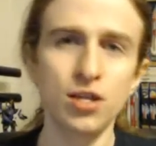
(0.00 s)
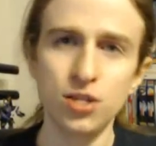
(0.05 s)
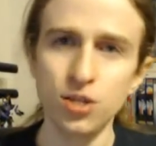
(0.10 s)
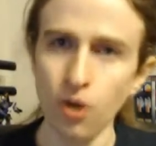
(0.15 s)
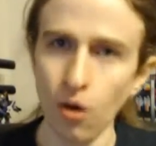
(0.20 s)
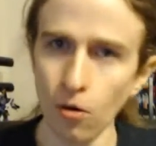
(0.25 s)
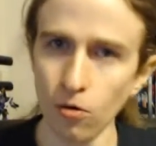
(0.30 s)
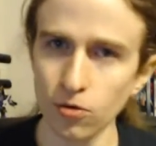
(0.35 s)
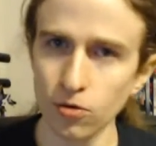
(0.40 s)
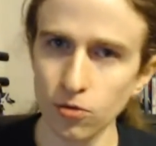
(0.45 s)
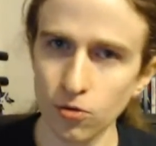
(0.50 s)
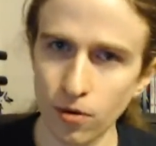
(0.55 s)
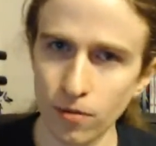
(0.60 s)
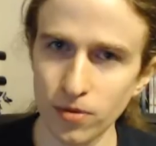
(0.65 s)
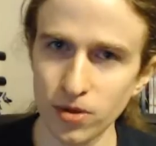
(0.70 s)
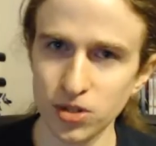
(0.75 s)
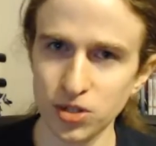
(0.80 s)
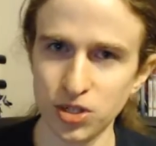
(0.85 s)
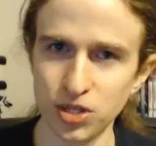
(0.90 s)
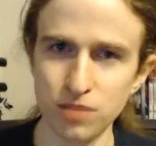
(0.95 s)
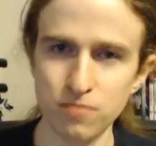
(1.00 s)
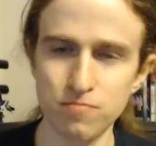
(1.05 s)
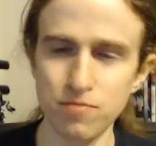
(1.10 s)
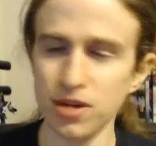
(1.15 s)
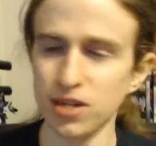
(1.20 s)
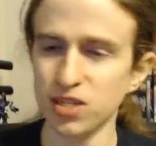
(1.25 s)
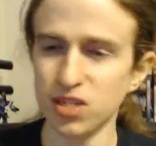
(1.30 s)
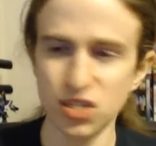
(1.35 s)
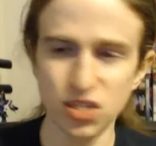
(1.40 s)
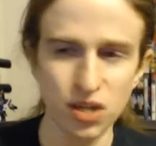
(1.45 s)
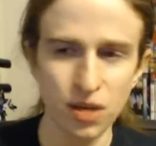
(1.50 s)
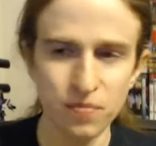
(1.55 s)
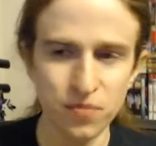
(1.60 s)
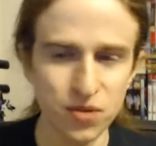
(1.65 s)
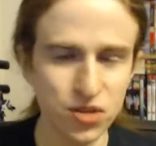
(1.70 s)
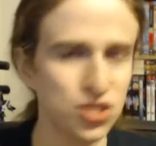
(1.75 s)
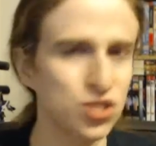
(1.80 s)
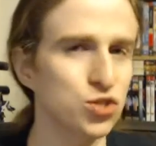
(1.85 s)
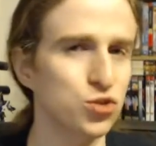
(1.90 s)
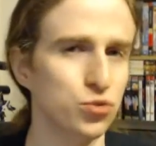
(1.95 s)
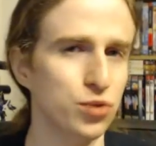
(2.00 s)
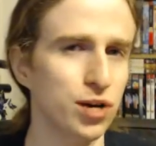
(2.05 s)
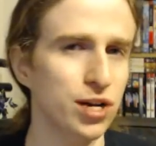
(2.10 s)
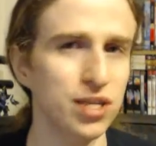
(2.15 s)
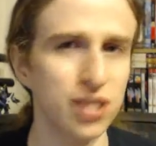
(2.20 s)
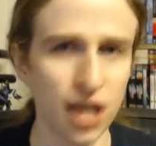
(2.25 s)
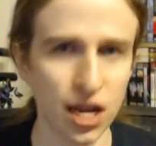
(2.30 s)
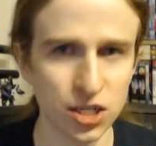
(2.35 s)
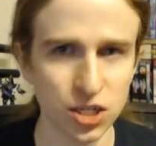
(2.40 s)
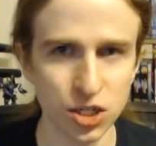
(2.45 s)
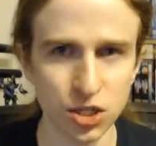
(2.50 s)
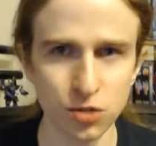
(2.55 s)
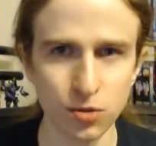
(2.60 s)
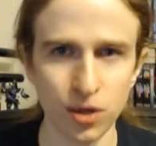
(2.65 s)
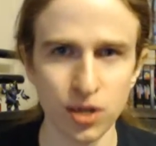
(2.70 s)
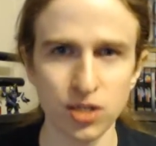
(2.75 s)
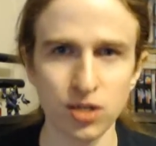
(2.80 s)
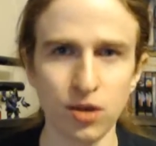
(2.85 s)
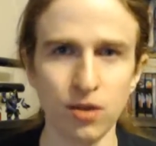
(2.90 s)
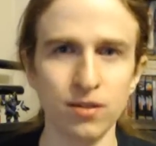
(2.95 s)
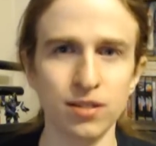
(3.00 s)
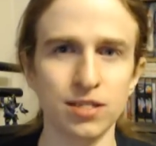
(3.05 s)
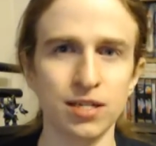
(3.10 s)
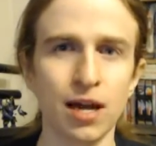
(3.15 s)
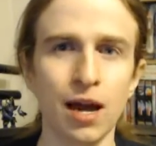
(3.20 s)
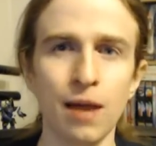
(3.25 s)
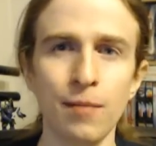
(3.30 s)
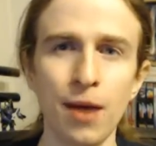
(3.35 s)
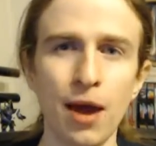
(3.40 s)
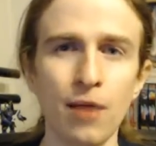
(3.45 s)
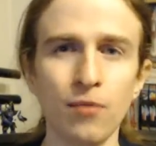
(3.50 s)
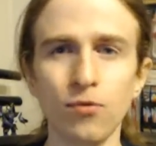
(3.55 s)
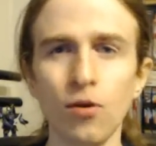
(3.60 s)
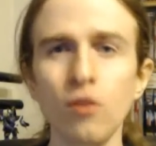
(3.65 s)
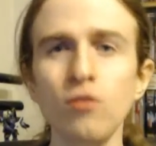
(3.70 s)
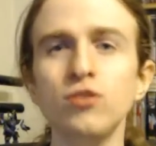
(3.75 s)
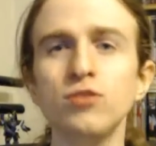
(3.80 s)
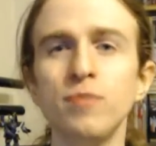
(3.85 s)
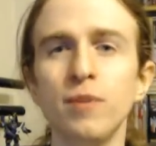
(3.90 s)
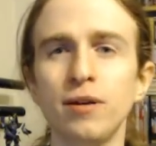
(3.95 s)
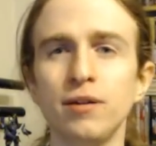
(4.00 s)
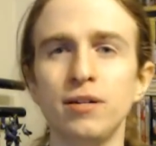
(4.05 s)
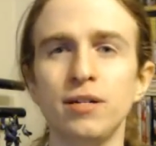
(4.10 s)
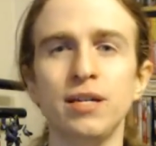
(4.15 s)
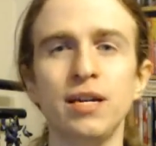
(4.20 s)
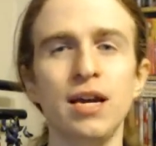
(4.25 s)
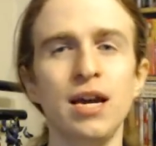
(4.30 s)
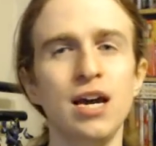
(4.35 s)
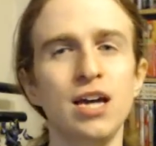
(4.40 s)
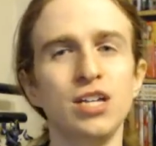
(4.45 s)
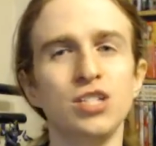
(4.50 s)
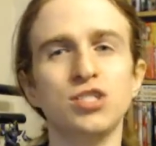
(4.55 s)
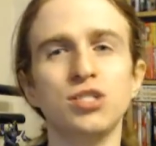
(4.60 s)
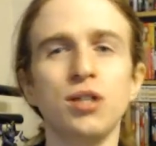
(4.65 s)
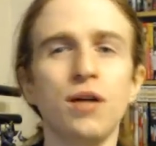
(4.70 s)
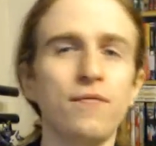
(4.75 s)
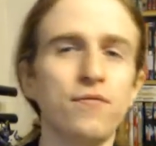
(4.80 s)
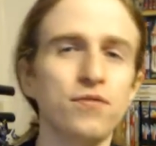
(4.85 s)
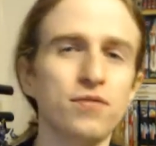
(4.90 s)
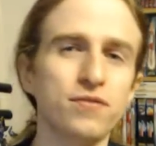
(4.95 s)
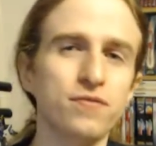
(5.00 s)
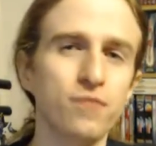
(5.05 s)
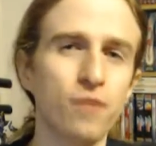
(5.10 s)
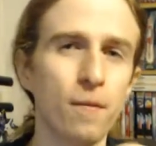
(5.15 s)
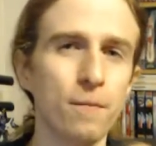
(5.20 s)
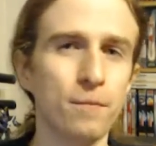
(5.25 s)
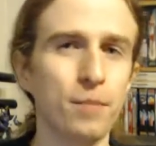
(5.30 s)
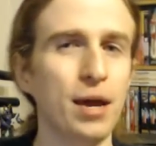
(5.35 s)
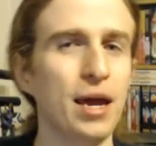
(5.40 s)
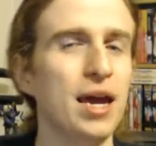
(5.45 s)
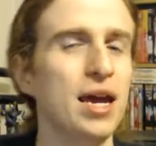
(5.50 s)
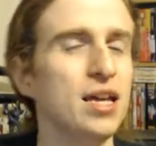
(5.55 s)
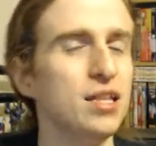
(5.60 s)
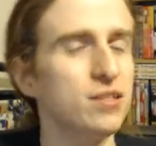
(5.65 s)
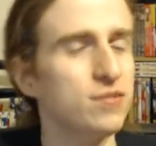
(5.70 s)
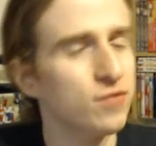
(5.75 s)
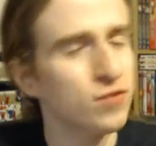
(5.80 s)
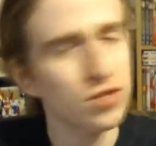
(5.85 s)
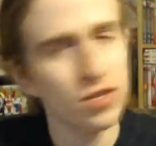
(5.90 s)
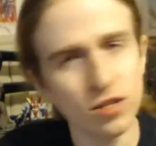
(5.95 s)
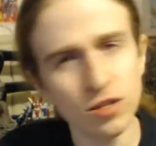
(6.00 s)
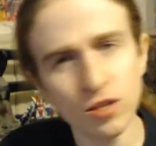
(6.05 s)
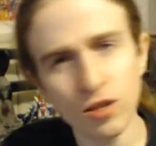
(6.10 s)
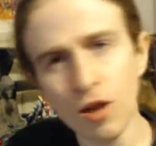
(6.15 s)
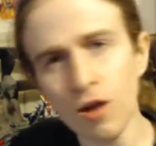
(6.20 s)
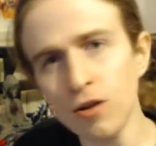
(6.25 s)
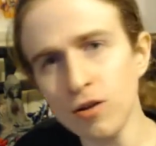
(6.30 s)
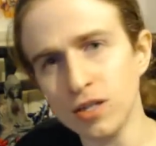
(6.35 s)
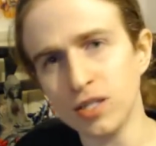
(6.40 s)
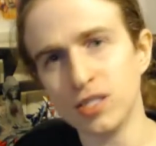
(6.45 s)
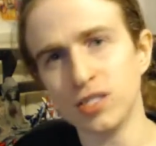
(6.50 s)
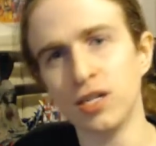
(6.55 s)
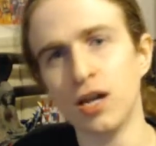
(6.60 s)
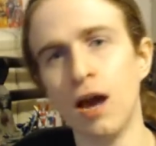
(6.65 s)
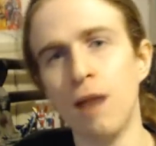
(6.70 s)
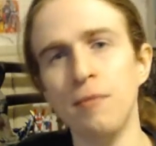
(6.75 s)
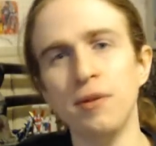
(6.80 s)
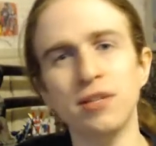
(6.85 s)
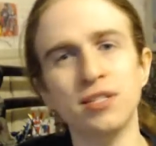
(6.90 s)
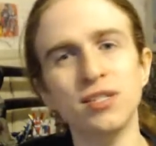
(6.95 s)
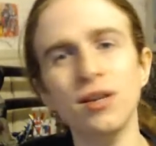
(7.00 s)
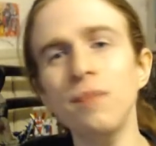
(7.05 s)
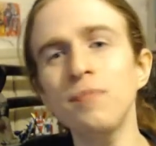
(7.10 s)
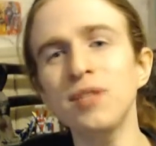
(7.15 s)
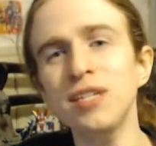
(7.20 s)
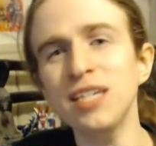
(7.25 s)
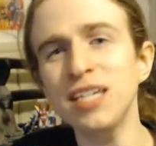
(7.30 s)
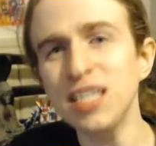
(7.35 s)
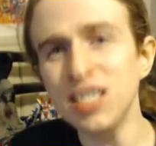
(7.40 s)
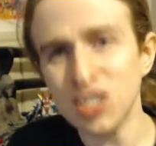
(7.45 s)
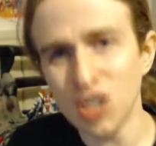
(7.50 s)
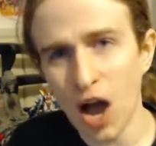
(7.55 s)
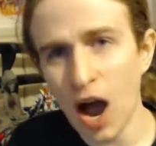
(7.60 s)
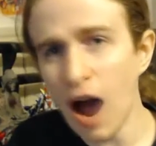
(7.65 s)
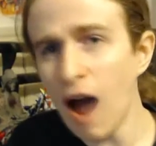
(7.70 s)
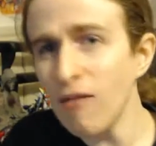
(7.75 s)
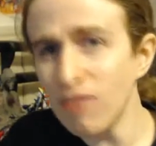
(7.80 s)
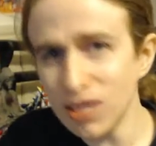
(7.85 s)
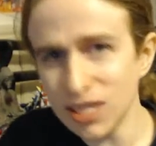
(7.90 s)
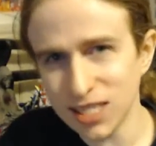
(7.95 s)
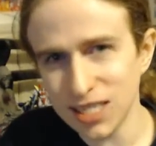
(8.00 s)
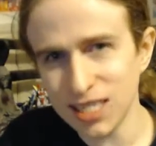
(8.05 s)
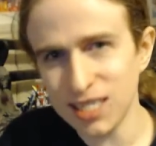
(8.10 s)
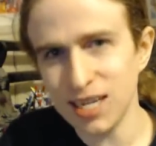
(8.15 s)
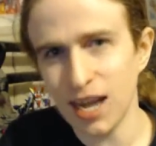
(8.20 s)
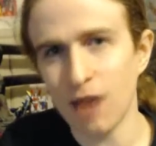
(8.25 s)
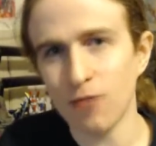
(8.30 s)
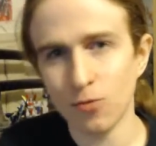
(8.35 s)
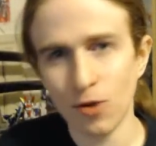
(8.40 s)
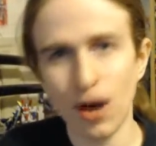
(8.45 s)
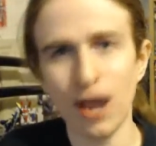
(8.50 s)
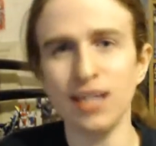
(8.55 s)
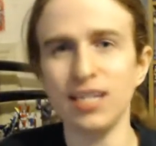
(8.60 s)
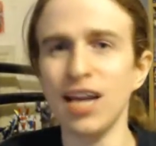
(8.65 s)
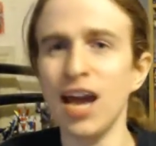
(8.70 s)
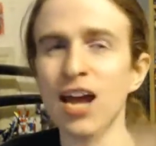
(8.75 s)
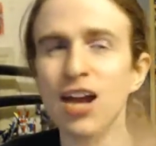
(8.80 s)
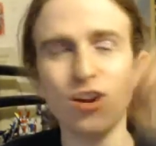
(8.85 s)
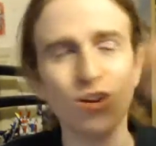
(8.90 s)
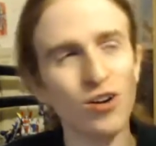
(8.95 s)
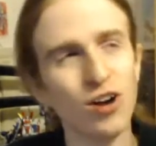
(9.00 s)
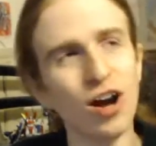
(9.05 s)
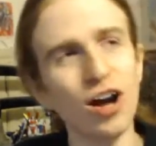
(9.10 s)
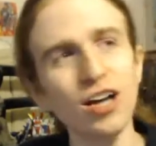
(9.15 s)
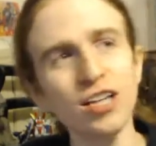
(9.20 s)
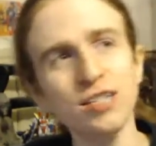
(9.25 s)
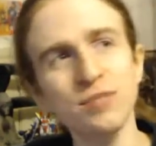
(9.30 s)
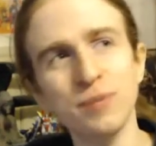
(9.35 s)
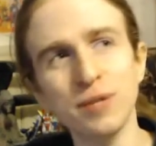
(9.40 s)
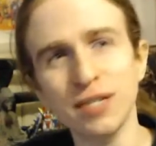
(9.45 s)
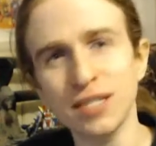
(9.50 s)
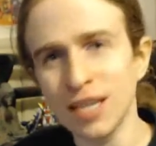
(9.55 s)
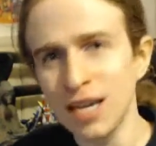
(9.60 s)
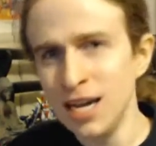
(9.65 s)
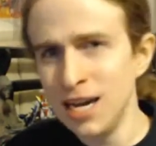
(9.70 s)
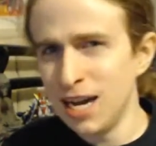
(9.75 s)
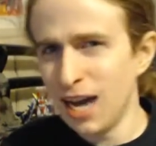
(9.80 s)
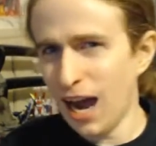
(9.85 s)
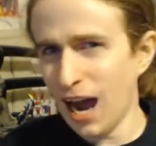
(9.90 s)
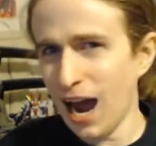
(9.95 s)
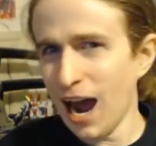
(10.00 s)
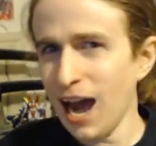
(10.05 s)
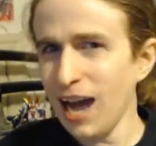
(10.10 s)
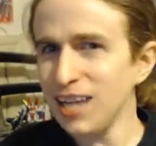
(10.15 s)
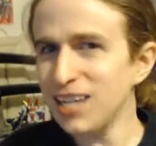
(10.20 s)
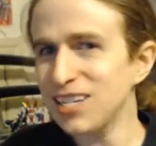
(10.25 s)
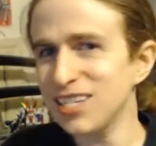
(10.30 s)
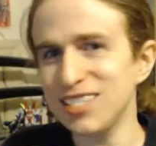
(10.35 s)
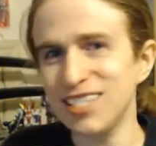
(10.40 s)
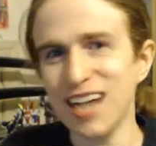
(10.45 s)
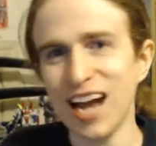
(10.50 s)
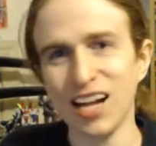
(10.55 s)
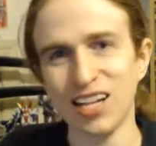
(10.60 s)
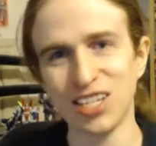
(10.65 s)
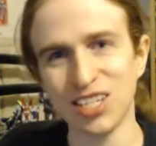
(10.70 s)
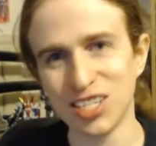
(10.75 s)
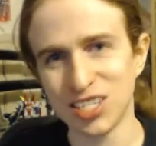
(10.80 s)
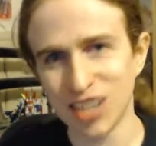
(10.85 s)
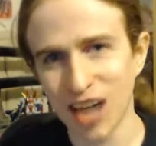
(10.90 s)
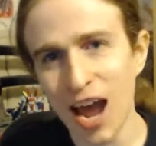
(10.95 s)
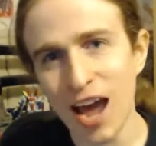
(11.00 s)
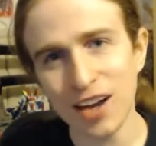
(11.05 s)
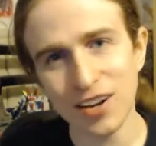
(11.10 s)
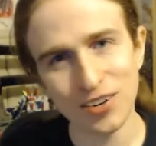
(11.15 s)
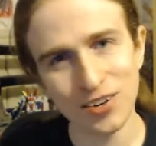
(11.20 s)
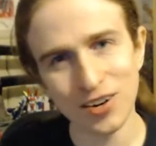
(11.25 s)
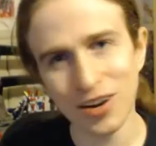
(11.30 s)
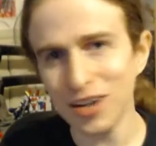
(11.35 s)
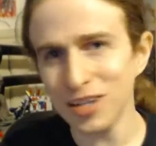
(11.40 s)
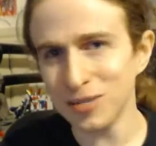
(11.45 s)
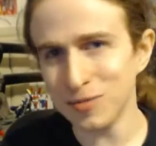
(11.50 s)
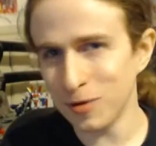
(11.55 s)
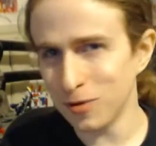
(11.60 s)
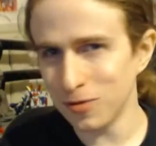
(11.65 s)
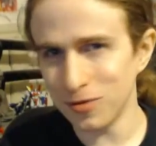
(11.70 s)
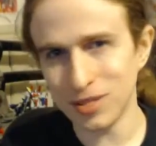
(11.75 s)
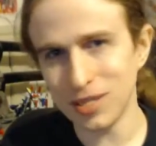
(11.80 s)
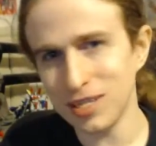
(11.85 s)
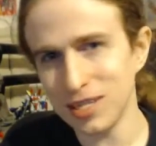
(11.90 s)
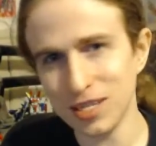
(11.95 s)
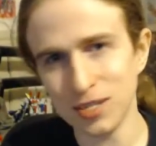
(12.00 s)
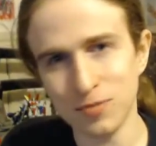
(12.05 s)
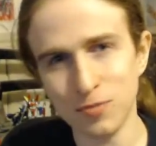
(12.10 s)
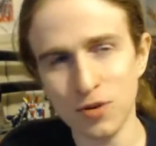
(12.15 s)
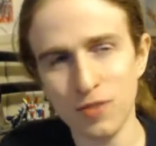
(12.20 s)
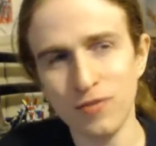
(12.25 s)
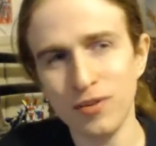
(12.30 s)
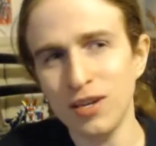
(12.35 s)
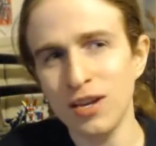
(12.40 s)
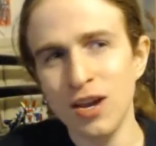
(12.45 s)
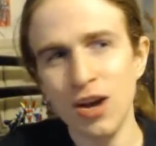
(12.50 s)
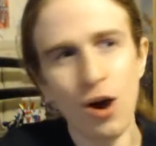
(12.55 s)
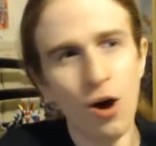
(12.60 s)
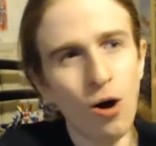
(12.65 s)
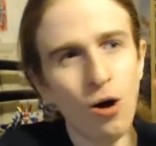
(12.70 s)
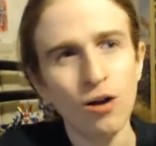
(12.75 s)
The older woman, she mixes up this drink that she drinks all the time, and Rosemary suffers from pains the longest time, and something is obviously not right. And her husband, I could not stand her husband within this movie.